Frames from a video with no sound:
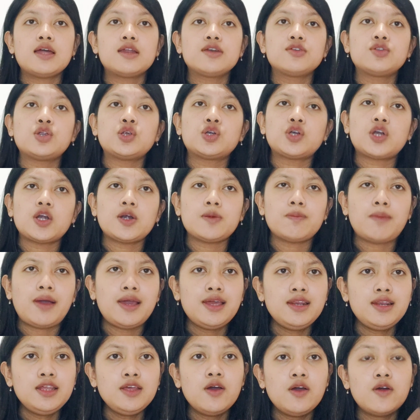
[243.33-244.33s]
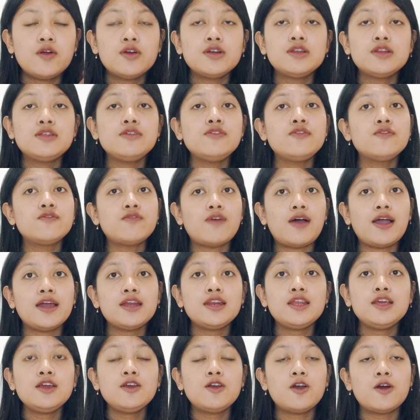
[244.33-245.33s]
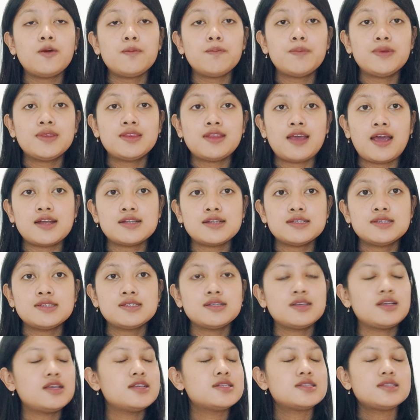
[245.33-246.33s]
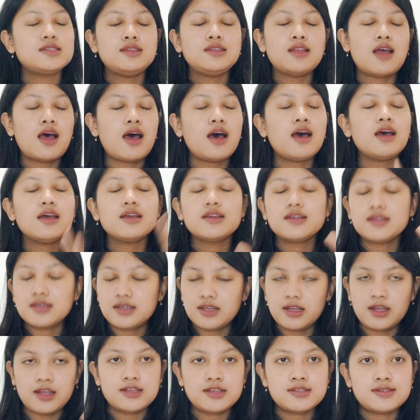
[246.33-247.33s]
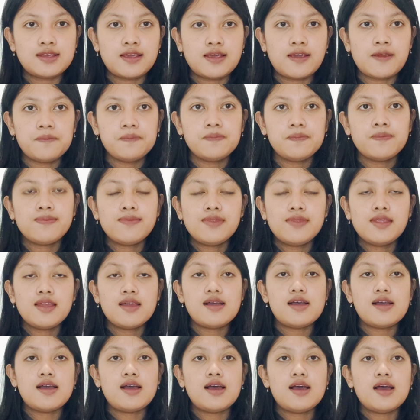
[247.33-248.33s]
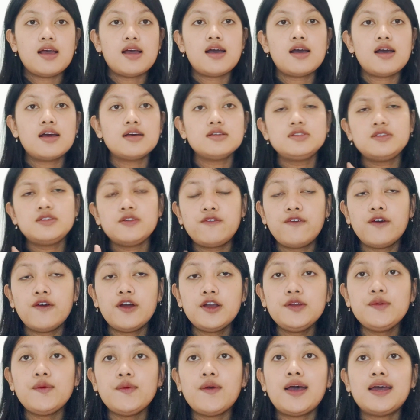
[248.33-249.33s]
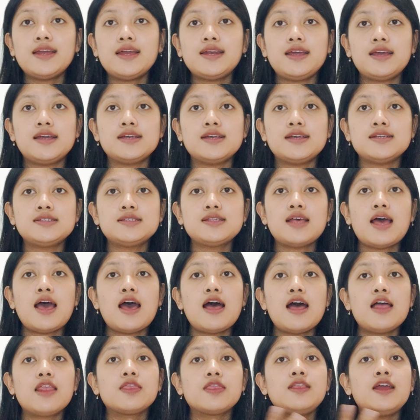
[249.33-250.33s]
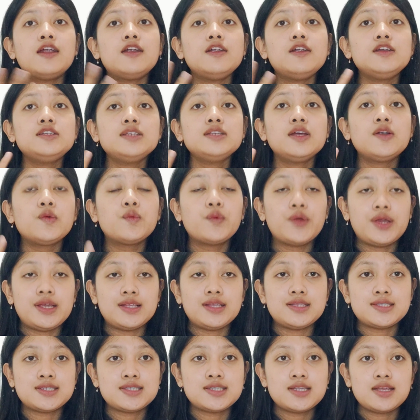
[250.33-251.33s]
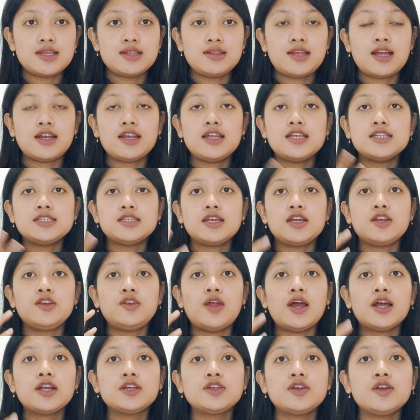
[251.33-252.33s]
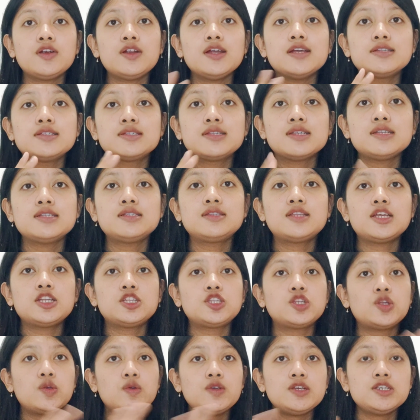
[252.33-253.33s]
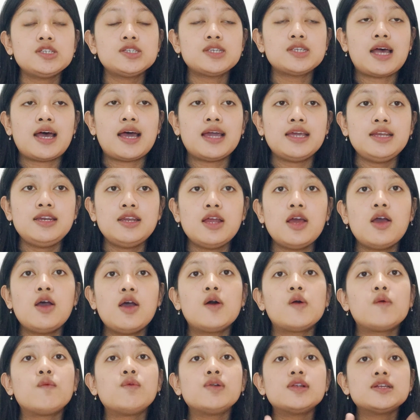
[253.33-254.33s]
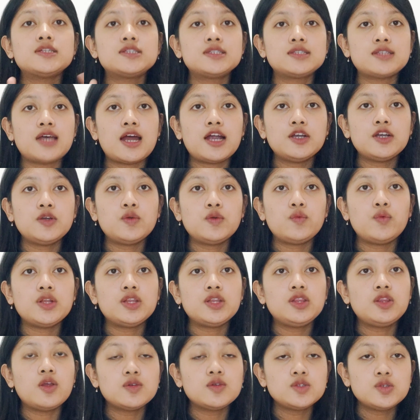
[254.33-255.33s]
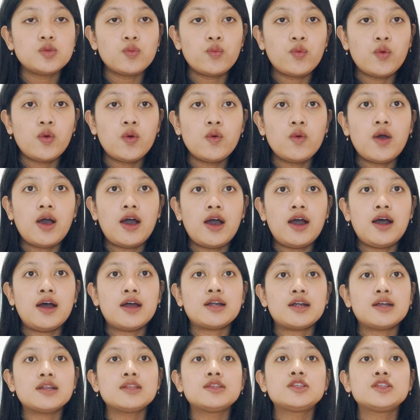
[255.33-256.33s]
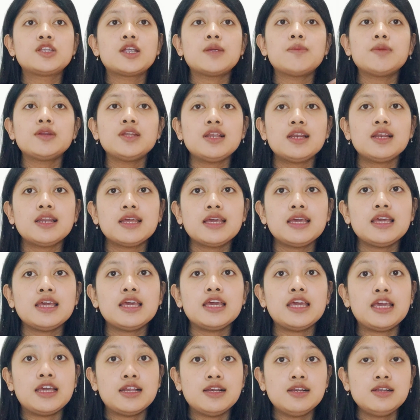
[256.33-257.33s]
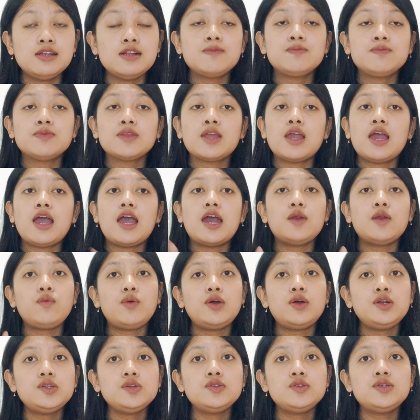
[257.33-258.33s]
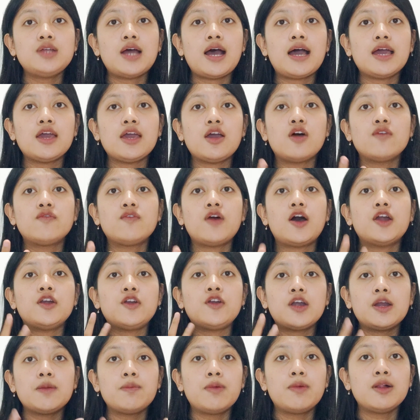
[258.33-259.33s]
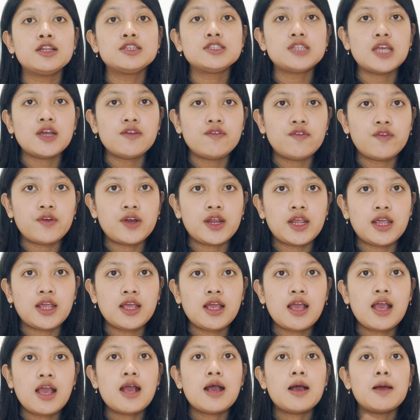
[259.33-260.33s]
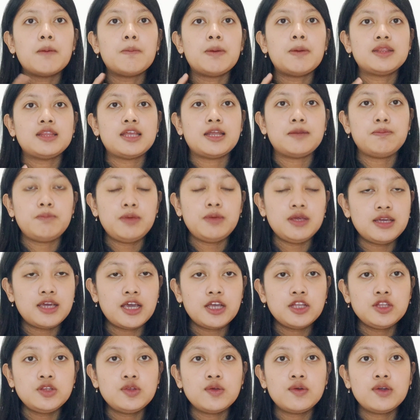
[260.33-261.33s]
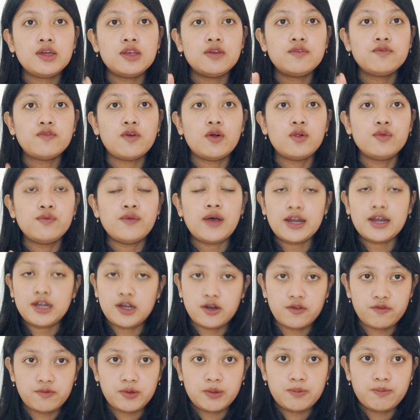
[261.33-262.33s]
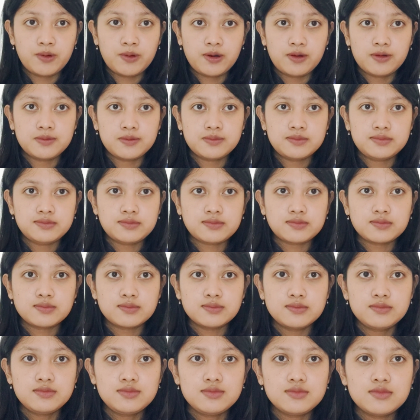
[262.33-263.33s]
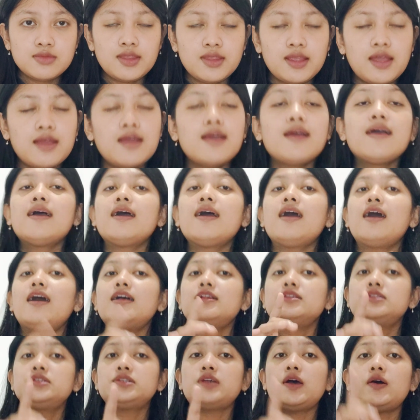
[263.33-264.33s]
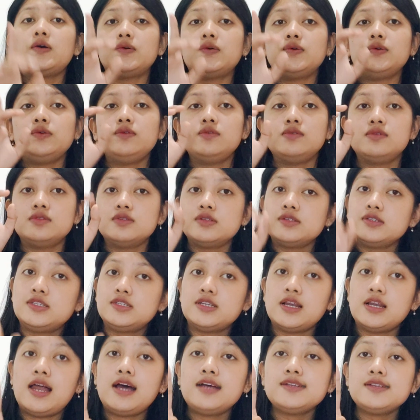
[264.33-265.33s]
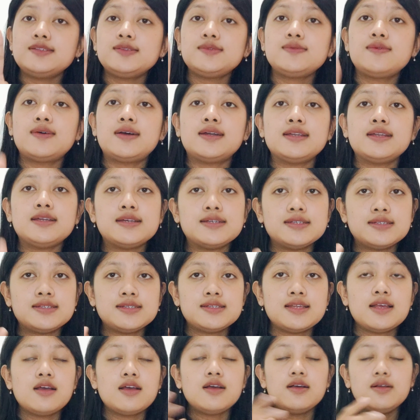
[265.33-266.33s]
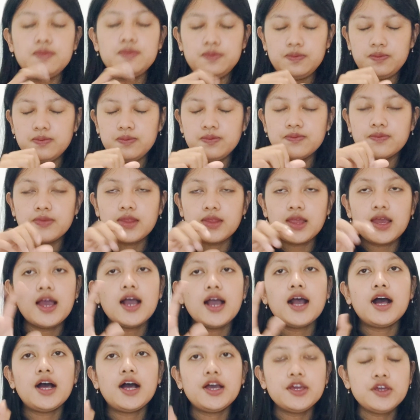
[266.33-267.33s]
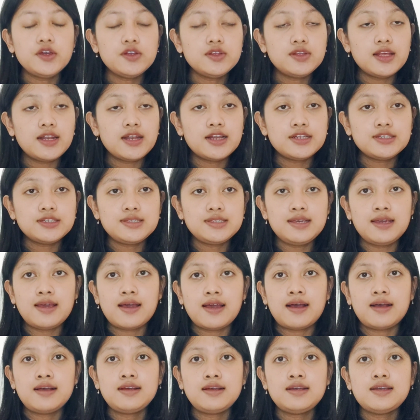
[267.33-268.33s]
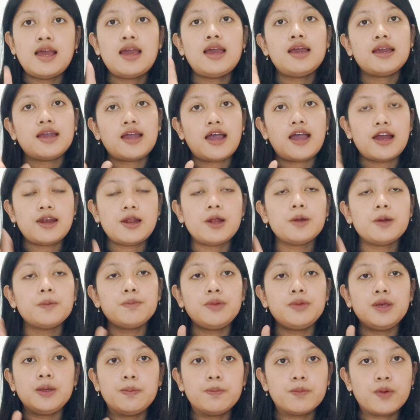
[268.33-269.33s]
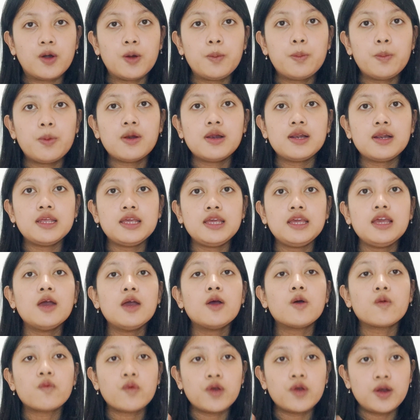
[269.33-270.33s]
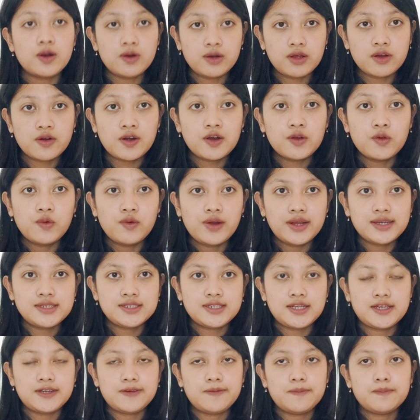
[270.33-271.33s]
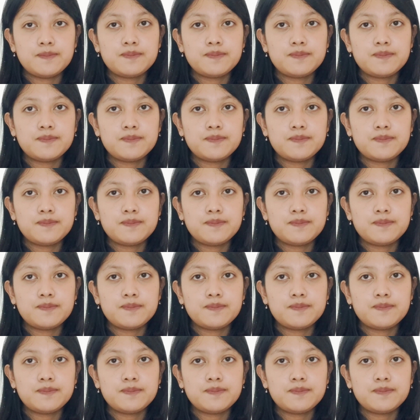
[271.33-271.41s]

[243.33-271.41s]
Determining or defining competence is not easy. The fourth one is there is a risk that is a doctor-assisted suicide will start with those who are terminally ill and want to die of unbearable suffering, but then begin to involve other people. And so, the last one is euthanasia cannot be properly regulated.